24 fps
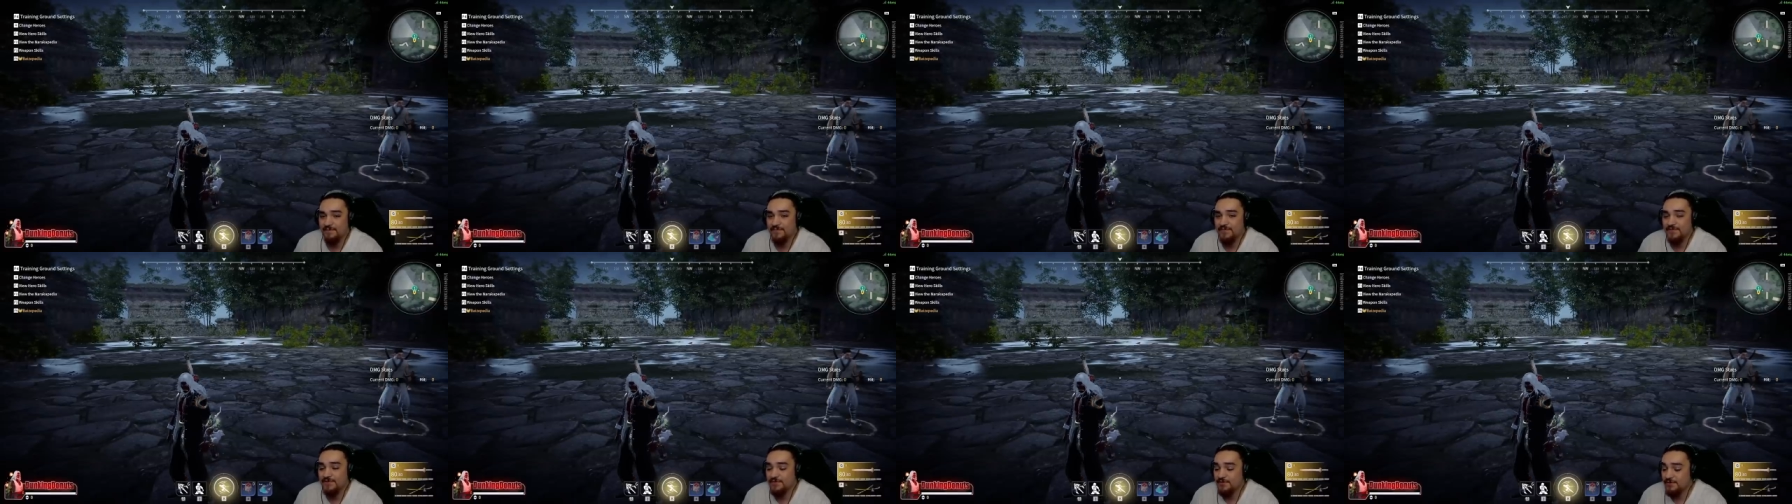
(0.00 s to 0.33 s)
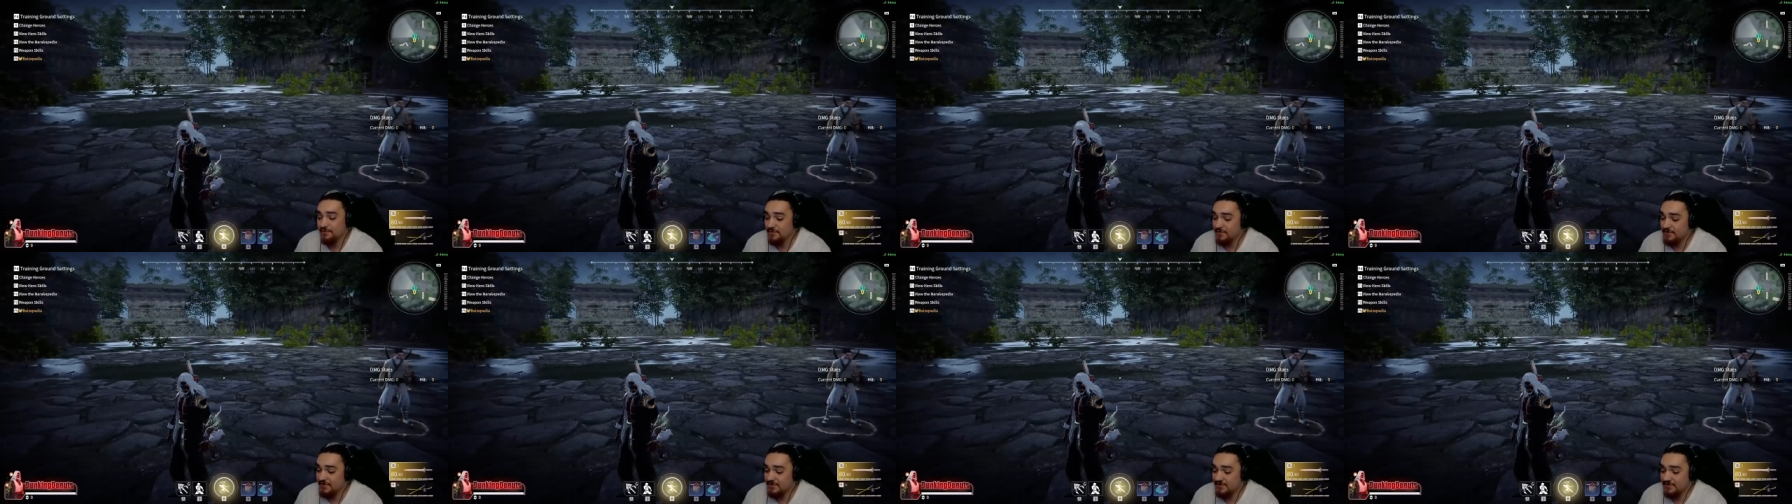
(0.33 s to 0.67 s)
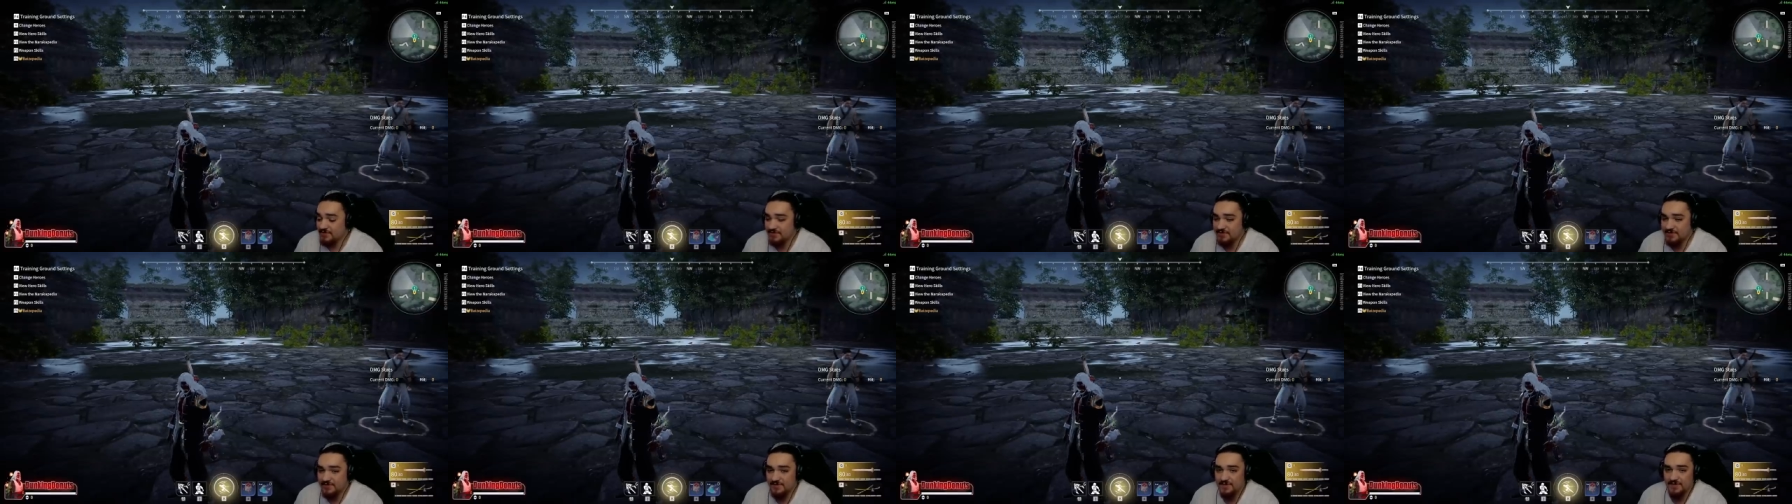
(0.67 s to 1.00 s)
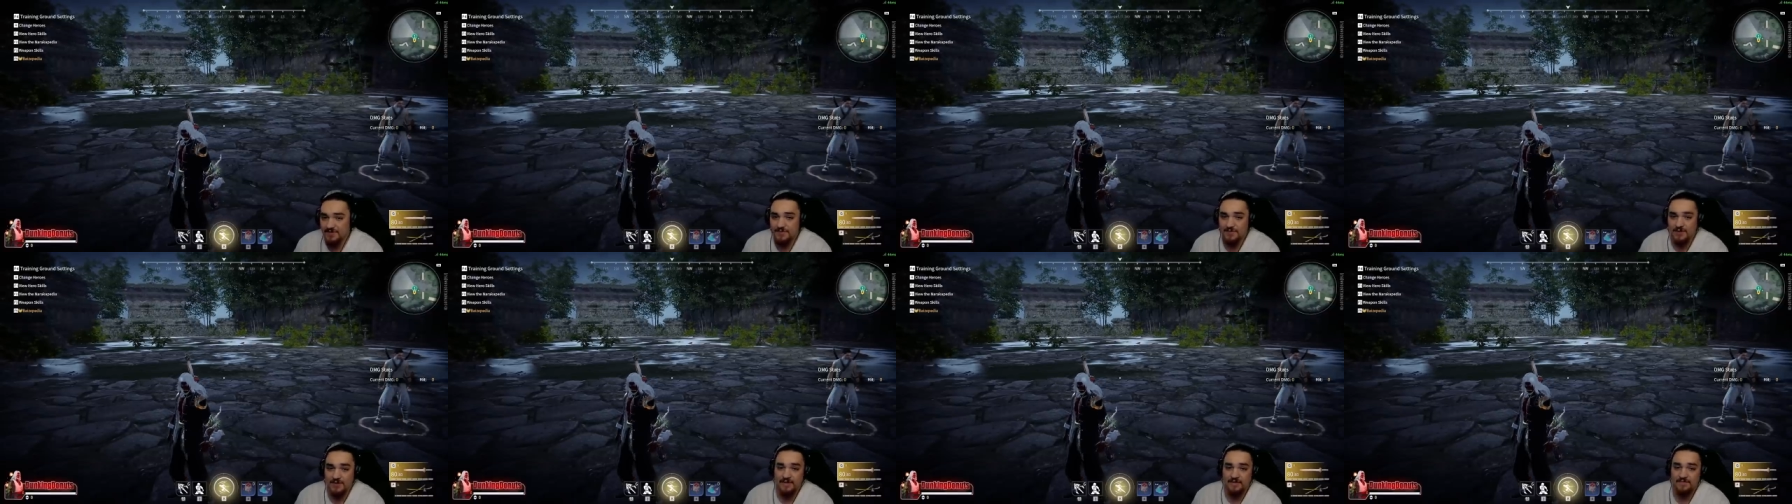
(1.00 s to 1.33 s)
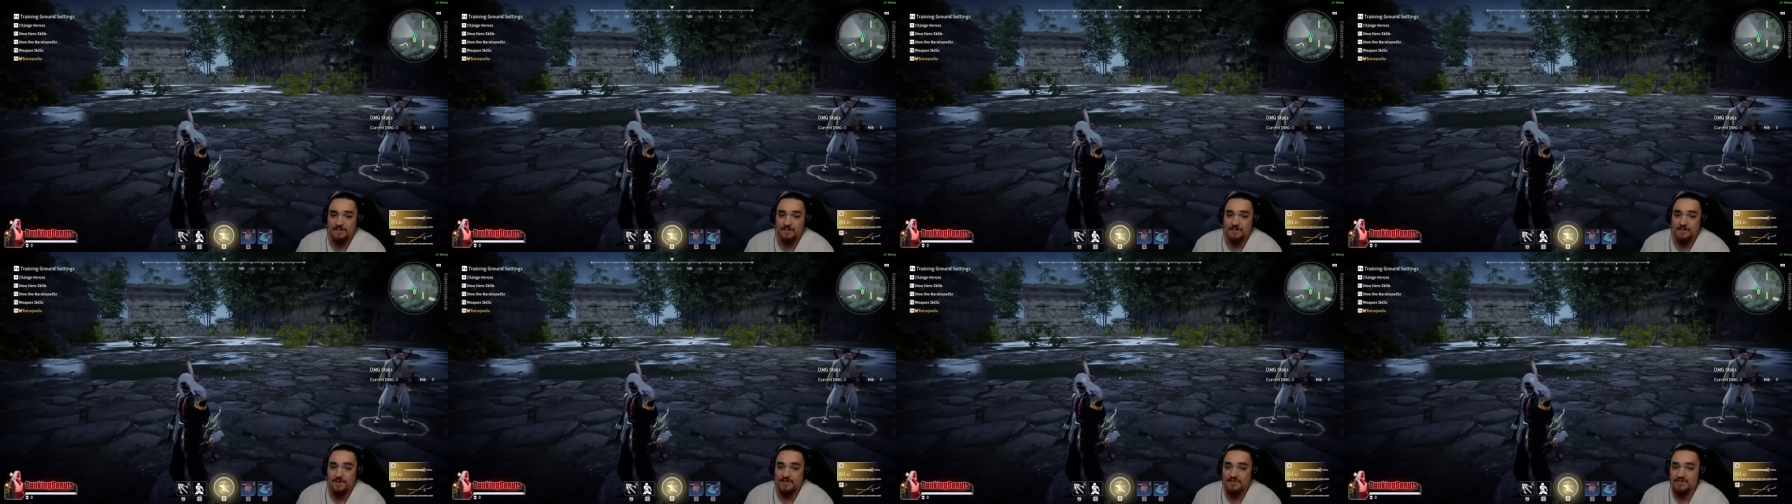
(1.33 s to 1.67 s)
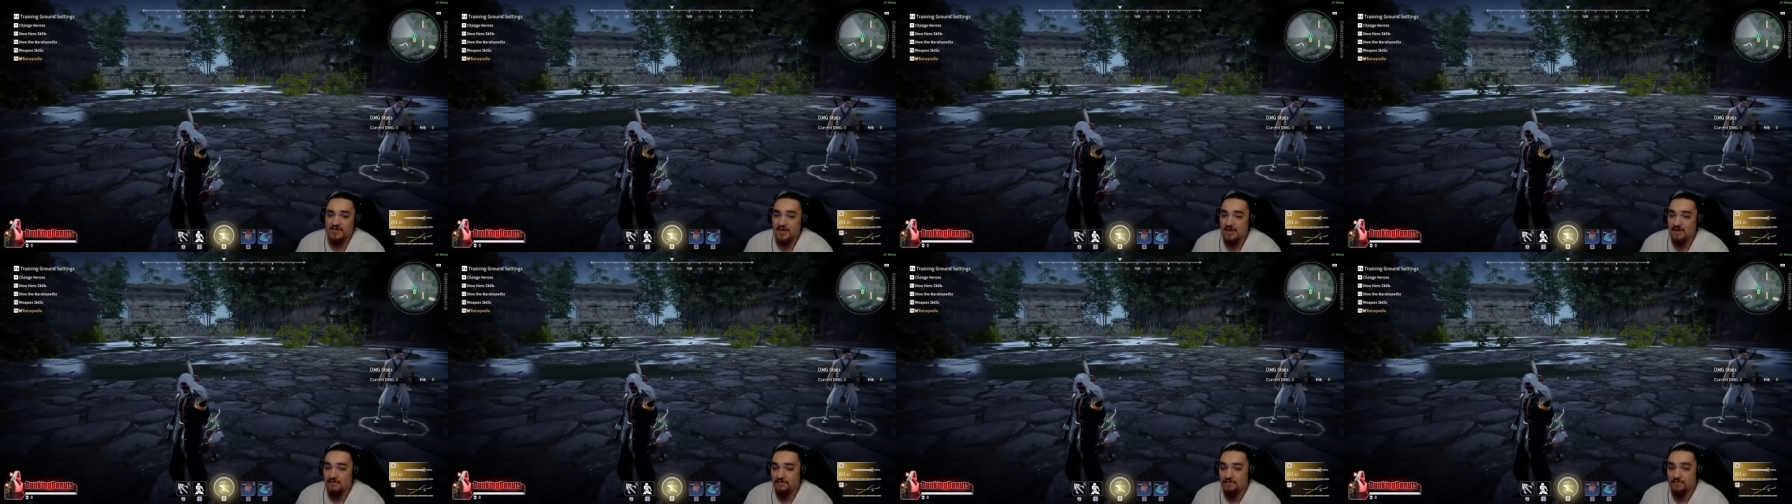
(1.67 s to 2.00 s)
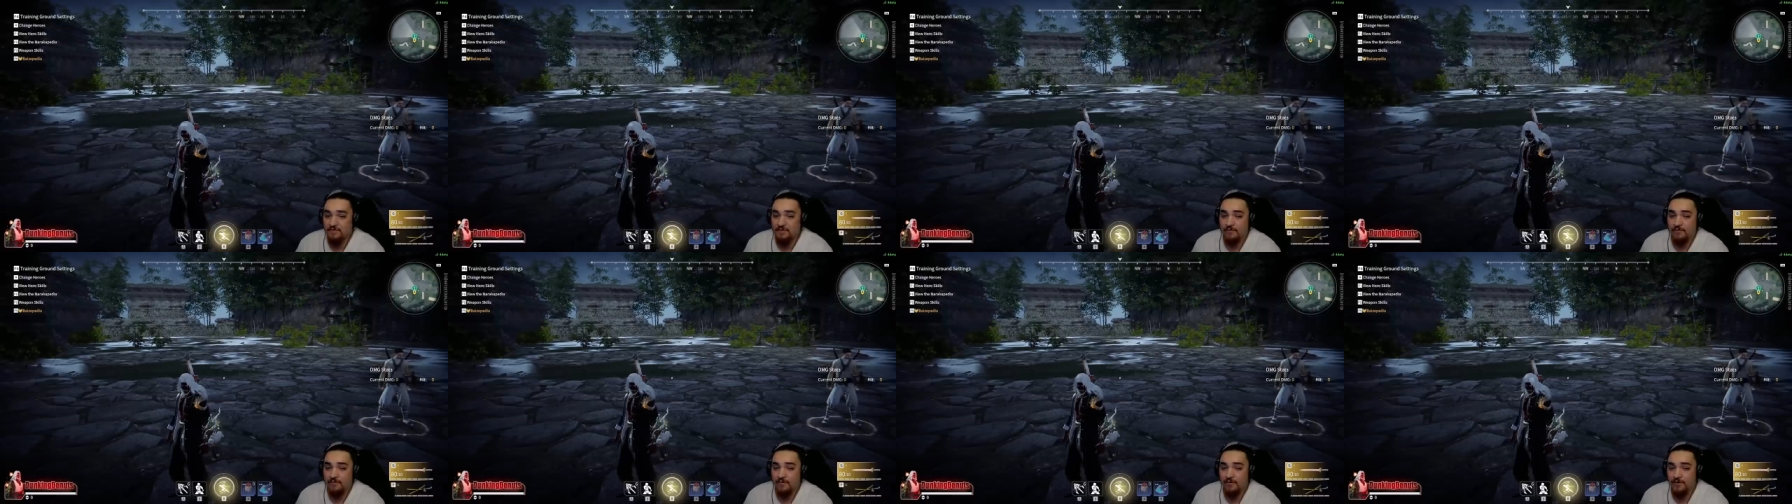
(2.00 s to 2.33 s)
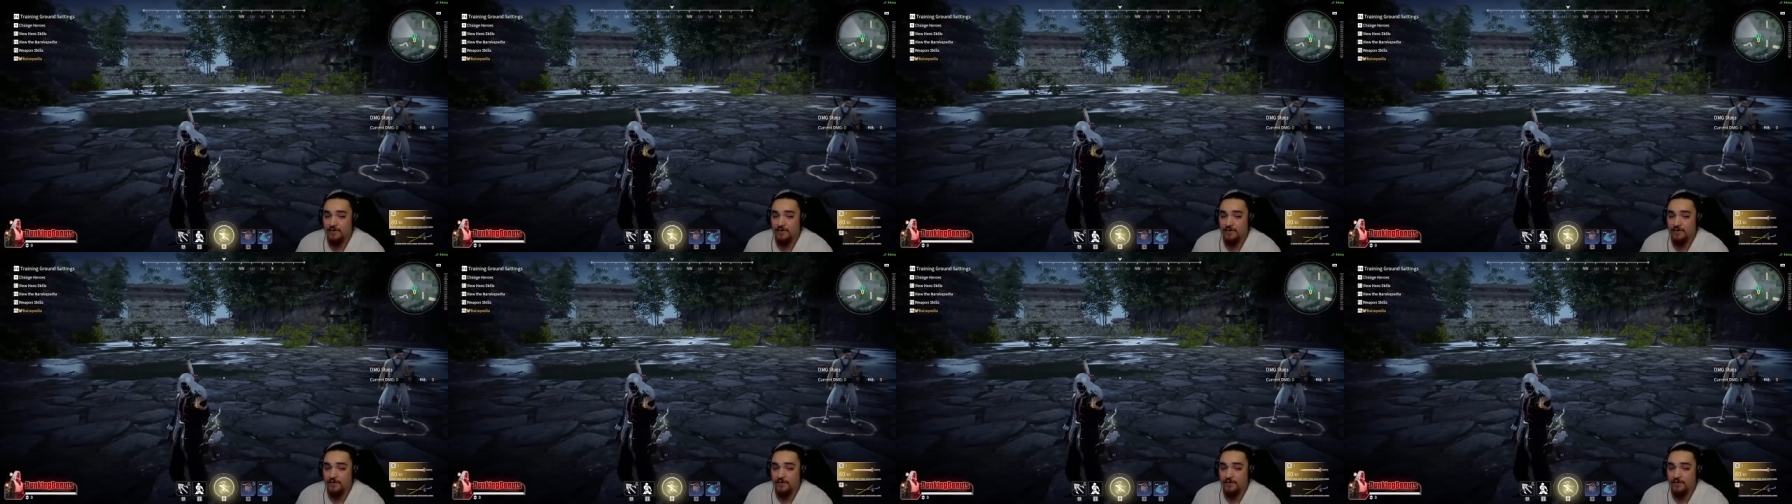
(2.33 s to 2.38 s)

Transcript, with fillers: to do this, you'll have to press F4